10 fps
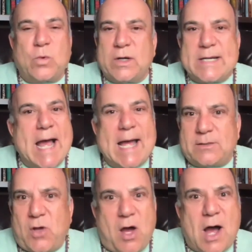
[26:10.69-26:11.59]
We're not
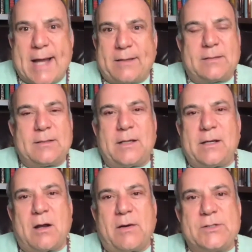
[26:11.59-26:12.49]
taught
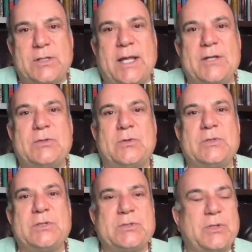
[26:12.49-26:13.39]
in our educational
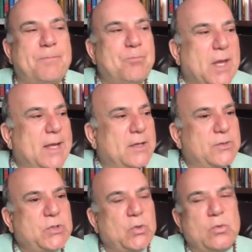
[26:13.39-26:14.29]
system
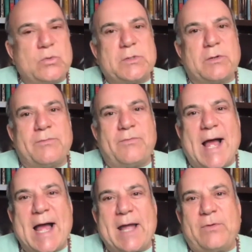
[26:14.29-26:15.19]
to
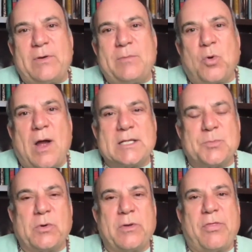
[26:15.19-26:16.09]
survive and
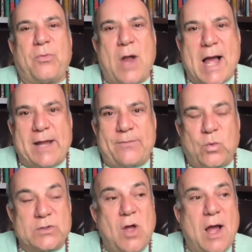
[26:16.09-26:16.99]
prosper and thrive.
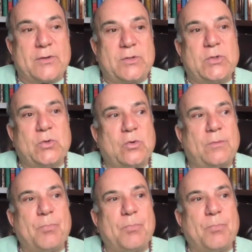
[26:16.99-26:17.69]
We're taught to